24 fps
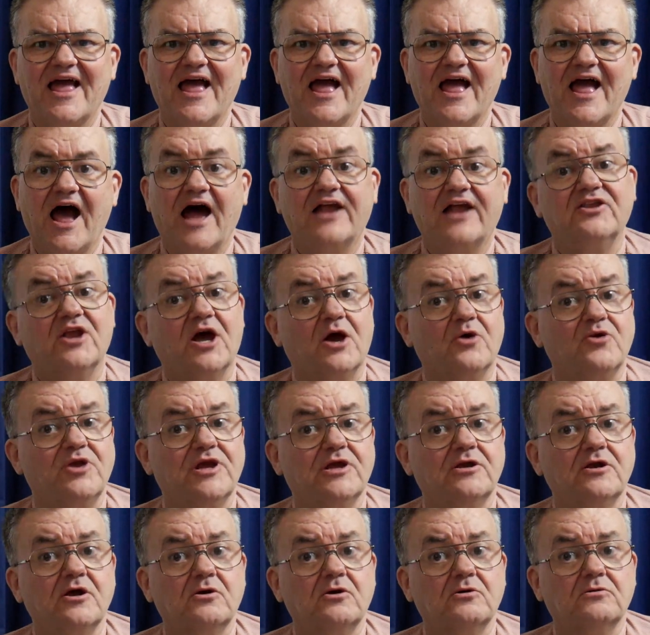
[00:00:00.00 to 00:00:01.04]
And now you
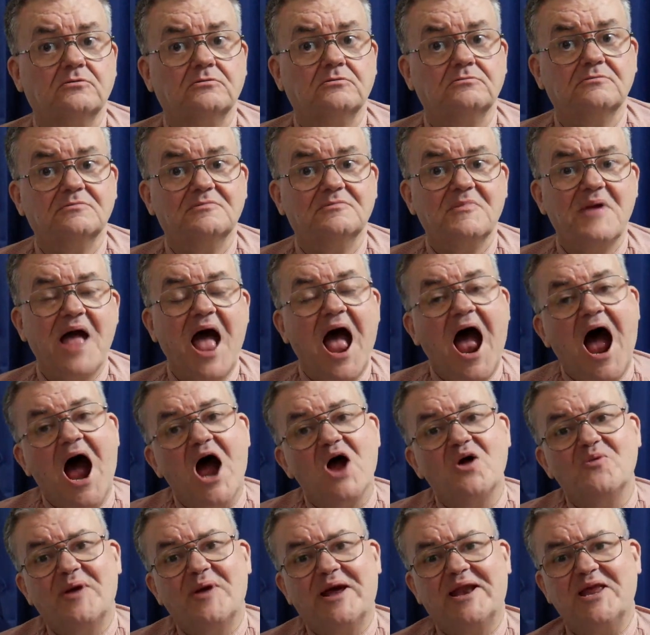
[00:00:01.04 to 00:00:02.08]
know how
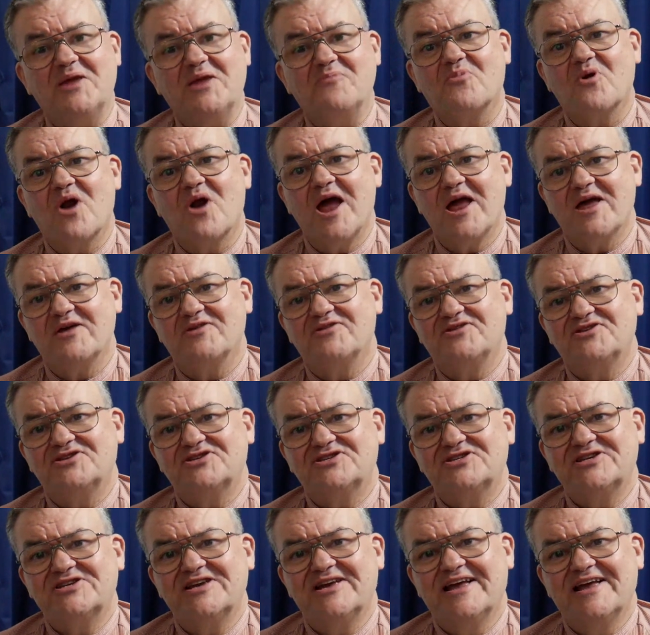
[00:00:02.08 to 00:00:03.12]
many
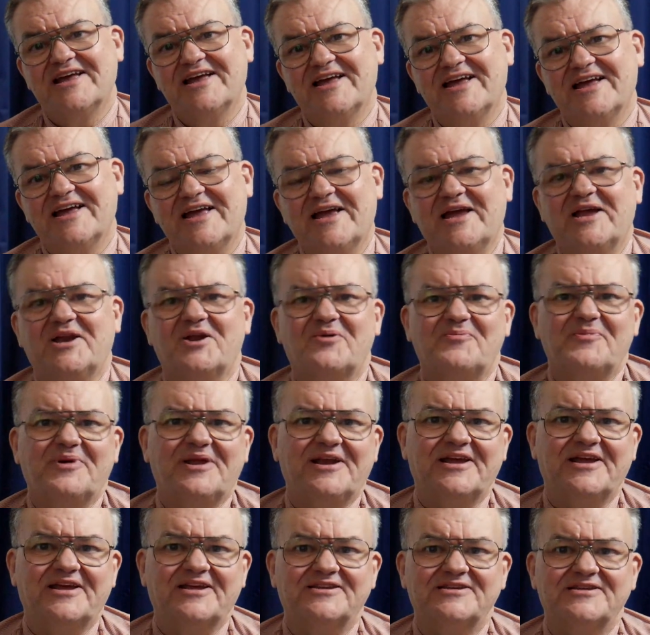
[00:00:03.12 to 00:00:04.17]
breaths in a
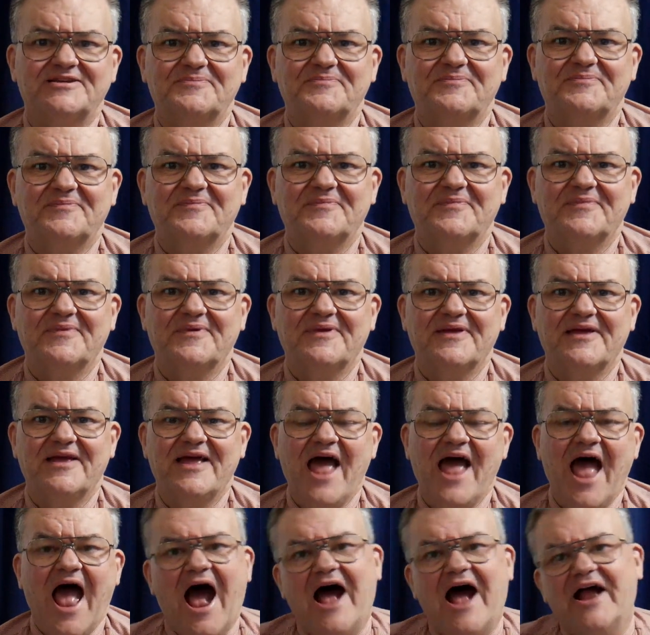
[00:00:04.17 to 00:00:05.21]
minute.
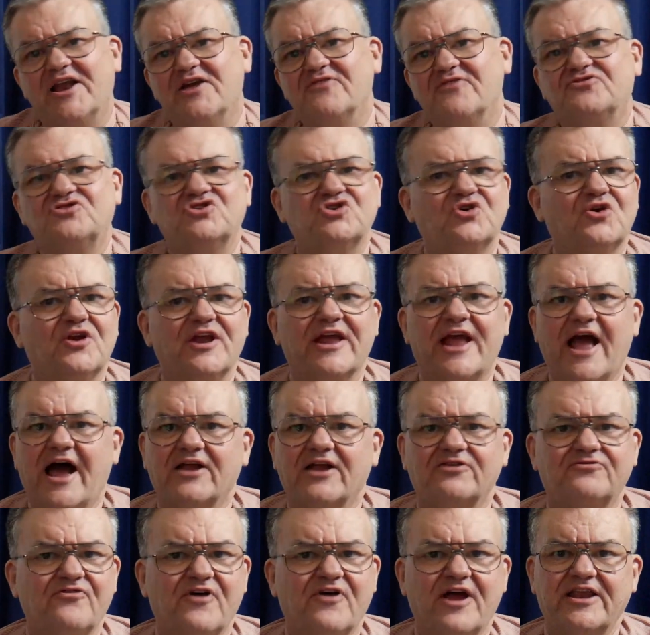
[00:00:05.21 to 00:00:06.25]
And if during
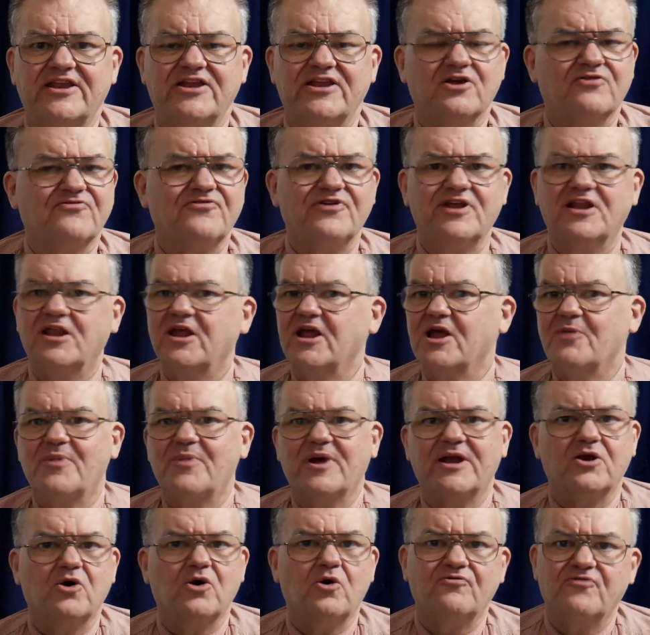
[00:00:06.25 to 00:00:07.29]
Advent you're feeling a bit
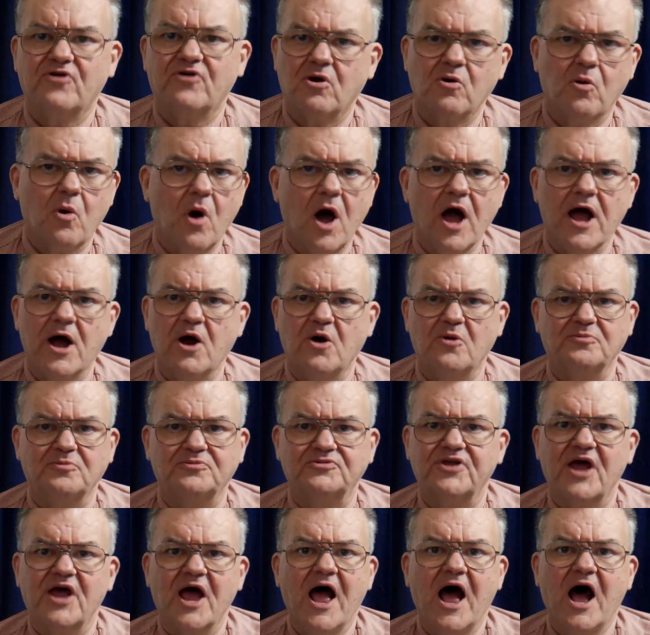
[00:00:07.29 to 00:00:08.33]
overwhelmed
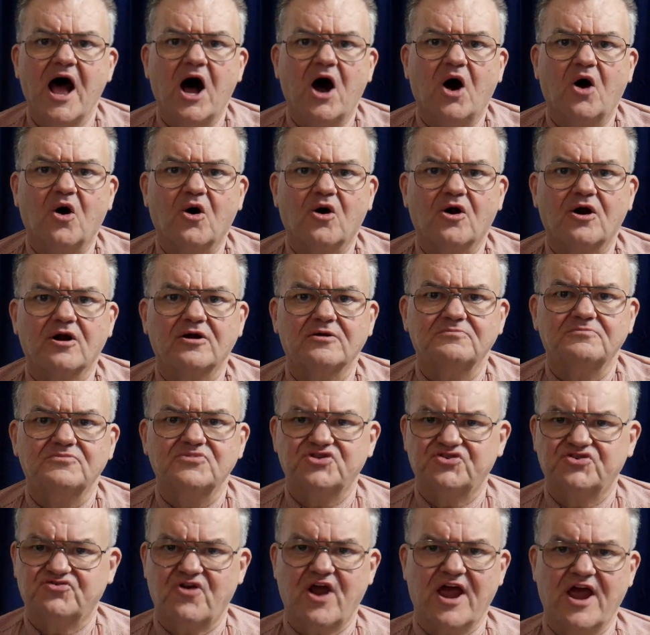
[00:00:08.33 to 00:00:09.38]
or
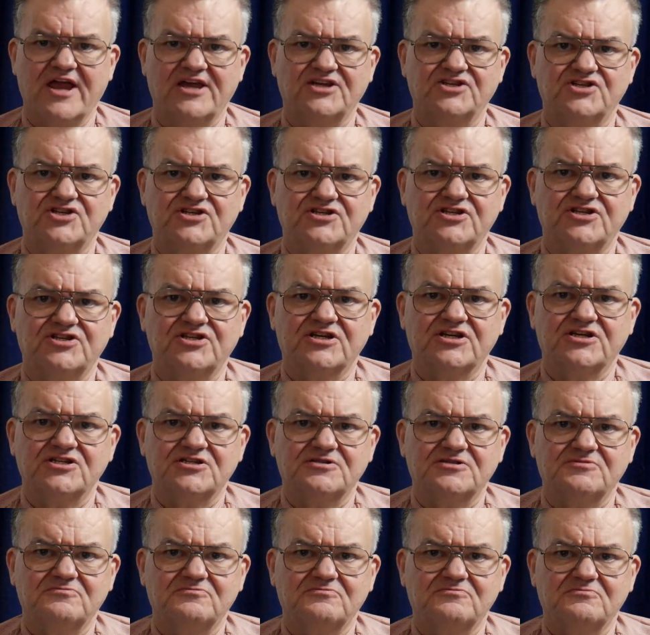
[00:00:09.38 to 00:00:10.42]
stressed, just
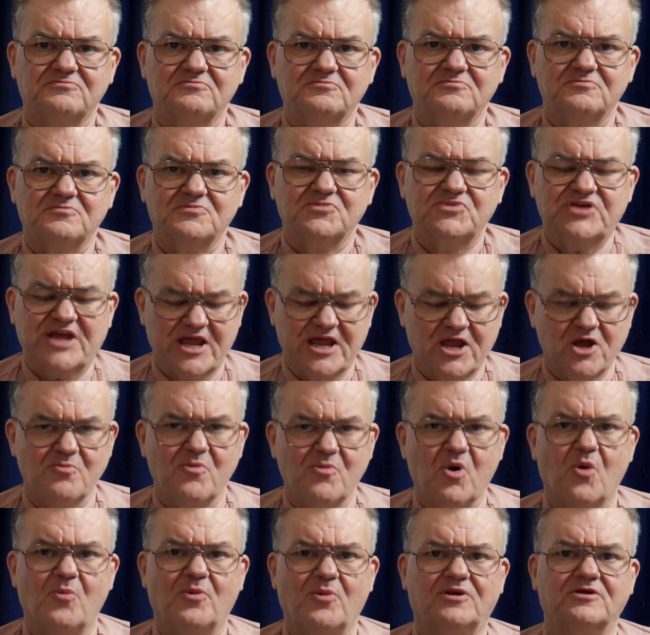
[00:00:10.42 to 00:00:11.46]
take a
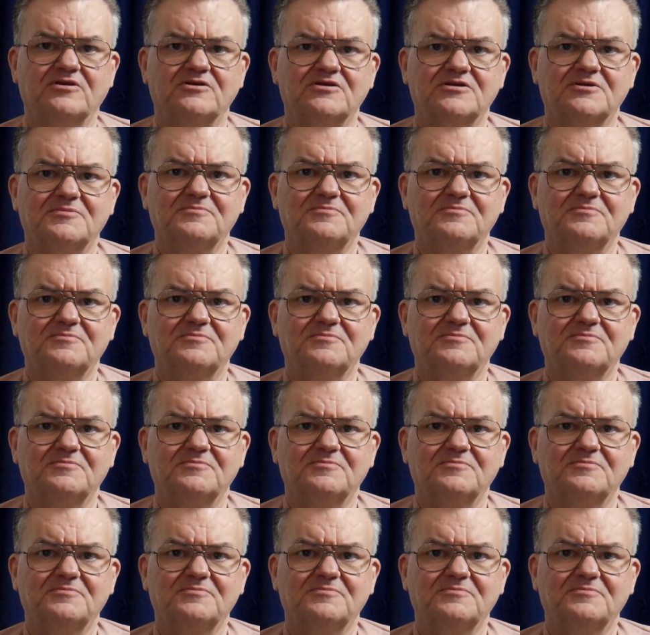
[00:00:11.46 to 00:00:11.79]
moment.